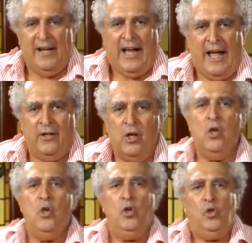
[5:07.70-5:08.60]
Oh, I got
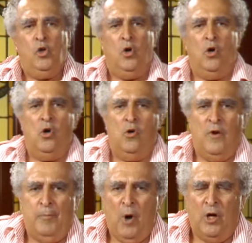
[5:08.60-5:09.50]
it.
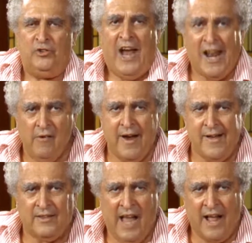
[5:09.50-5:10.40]
You were born
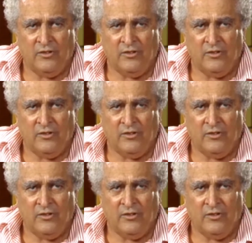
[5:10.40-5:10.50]
January